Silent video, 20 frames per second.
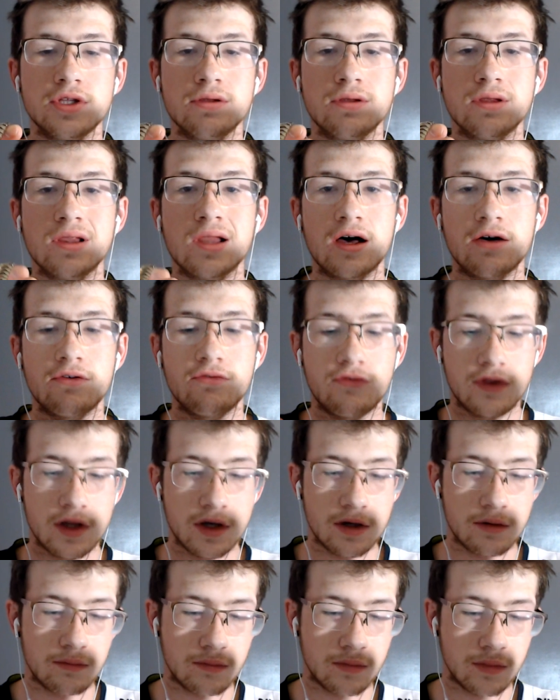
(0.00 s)
love
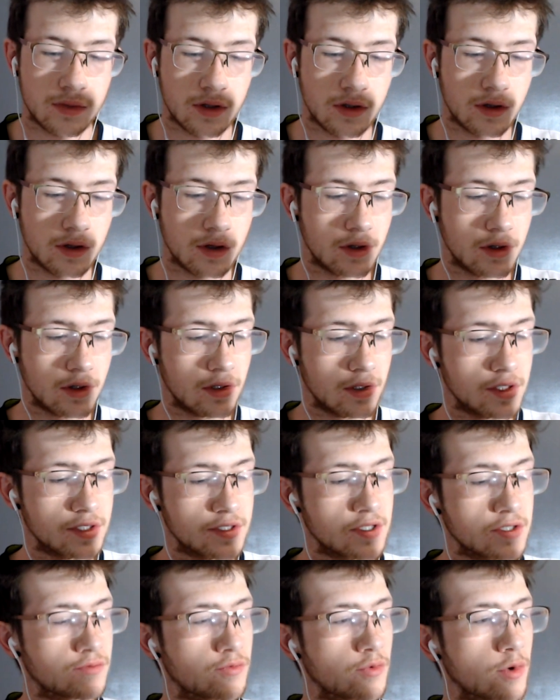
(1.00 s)
them. This
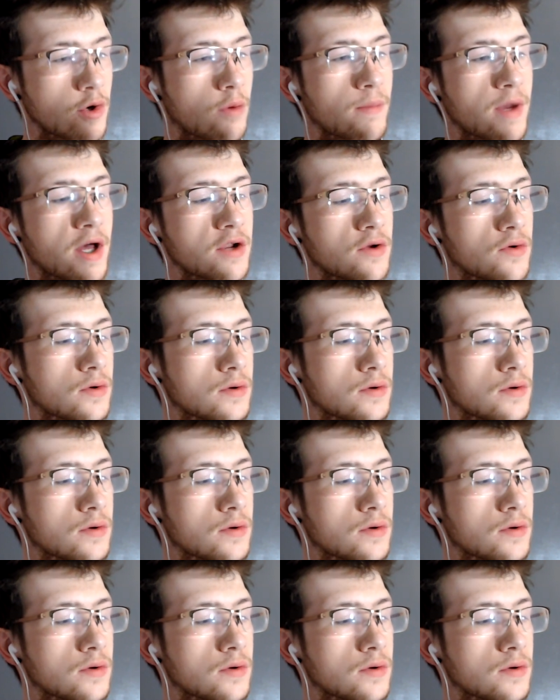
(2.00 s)
is real metal.